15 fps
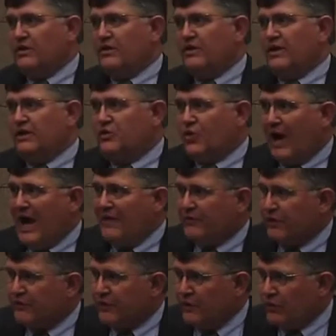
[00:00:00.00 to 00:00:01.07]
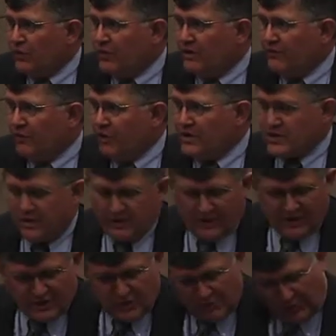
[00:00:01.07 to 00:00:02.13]
the driver for doing the voice of the
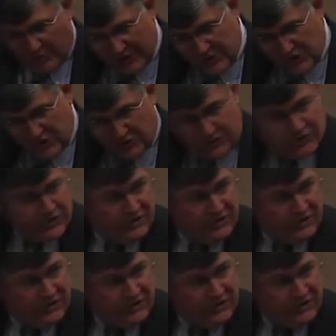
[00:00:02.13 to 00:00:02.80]
customer research,